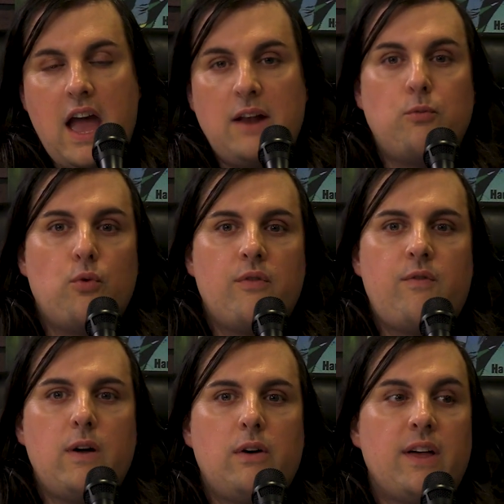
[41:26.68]
and
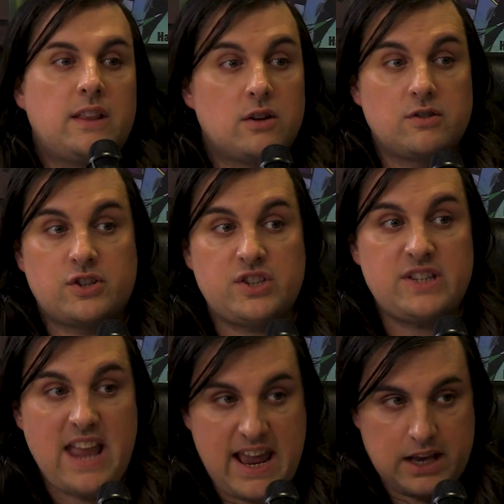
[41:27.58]
feel like there's
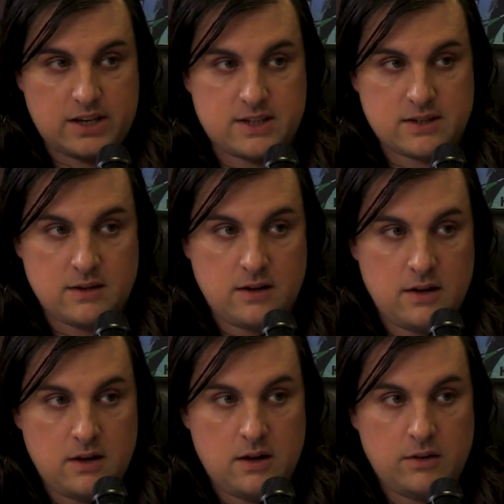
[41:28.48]
stakes.
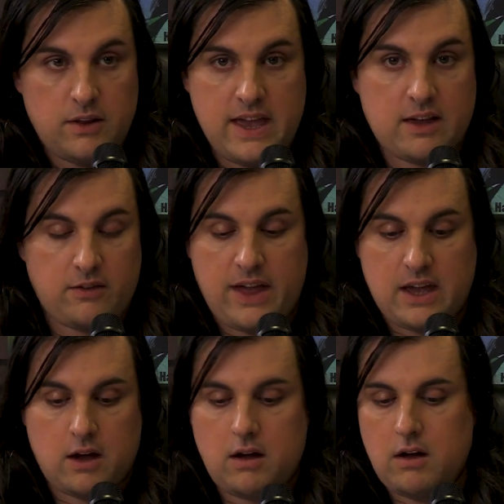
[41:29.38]
Like
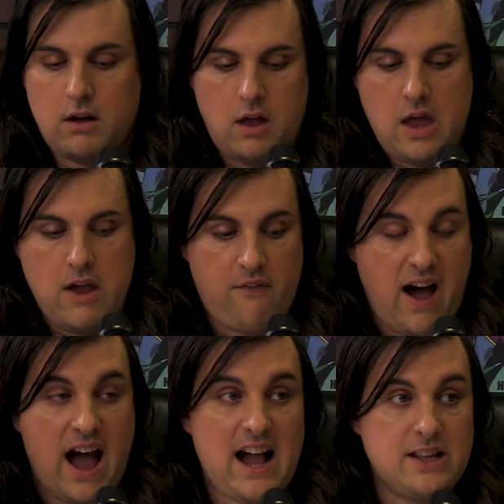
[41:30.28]
if
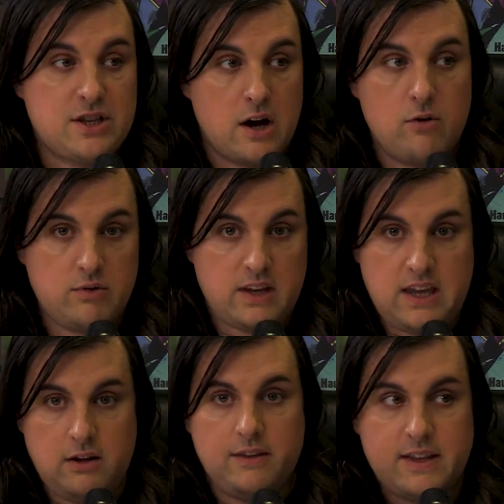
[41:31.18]
I don't
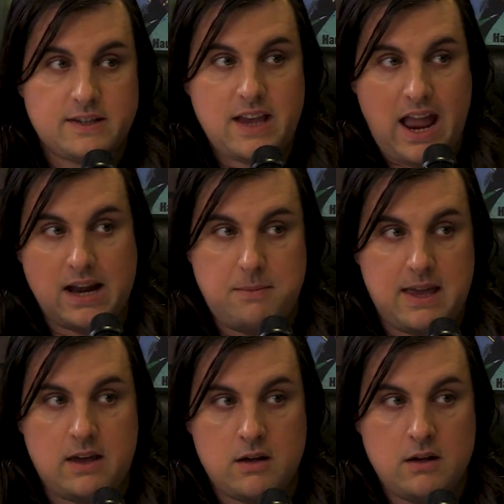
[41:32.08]
kill this
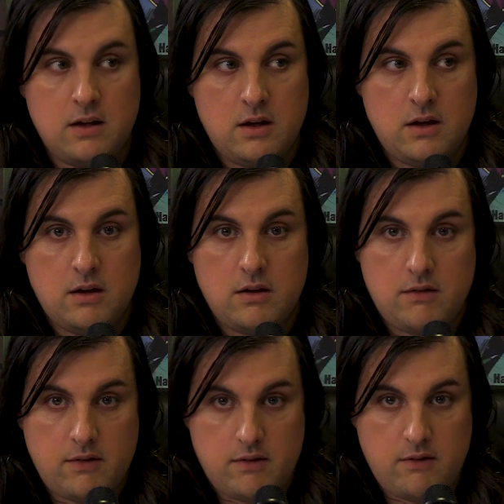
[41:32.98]
enemy
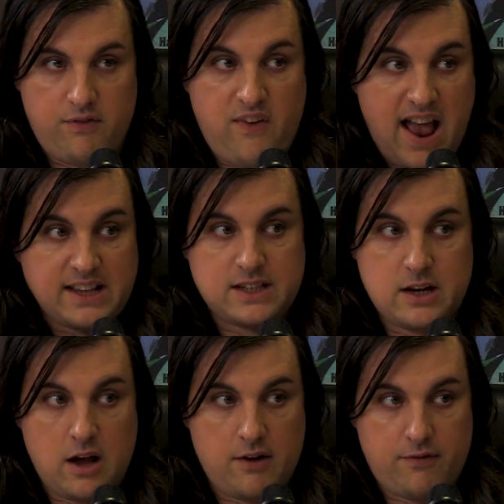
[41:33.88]
fast
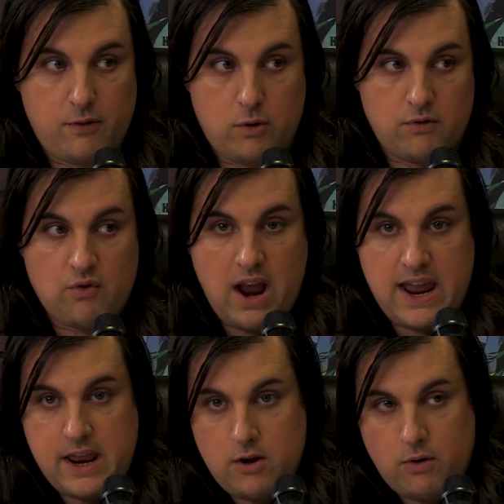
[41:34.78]
enough or
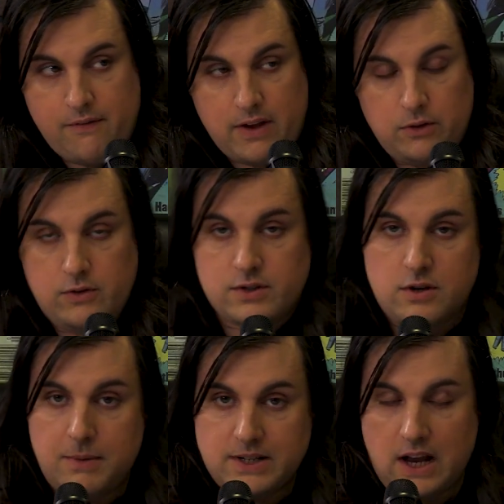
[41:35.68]
if I lose
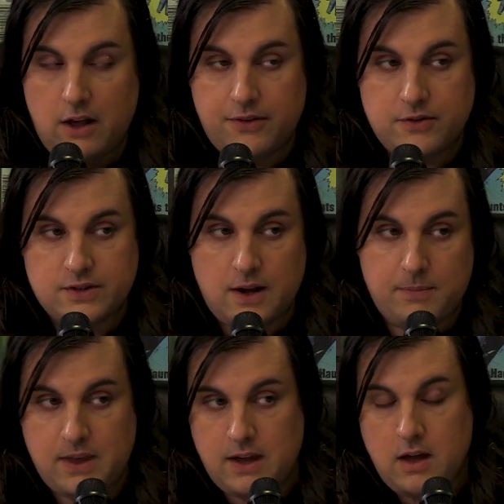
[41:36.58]
too much health or
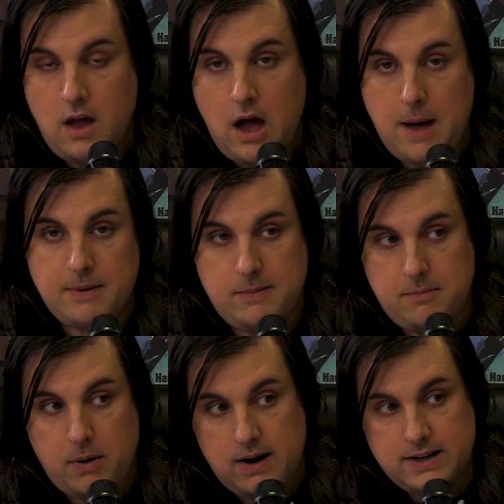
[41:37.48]
something, I'm going to be
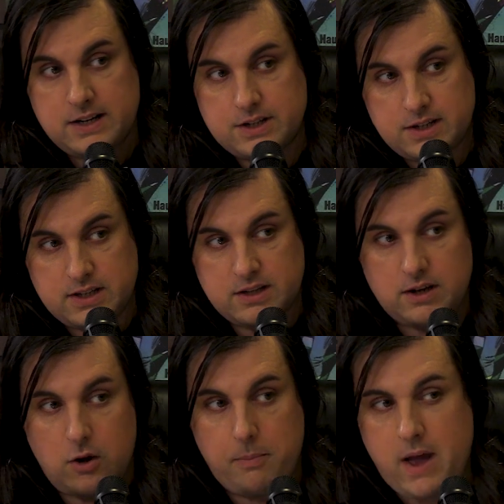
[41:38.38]
punished. It's
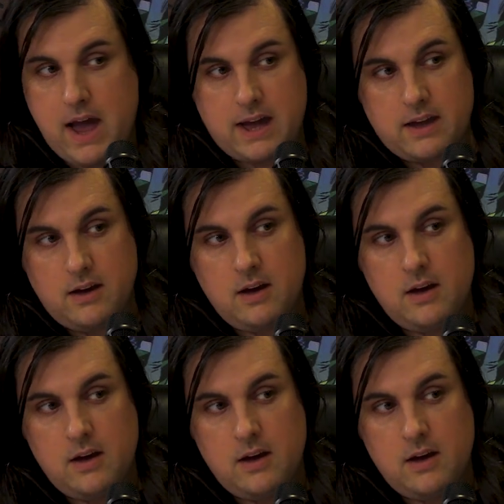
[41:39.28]
going to go back.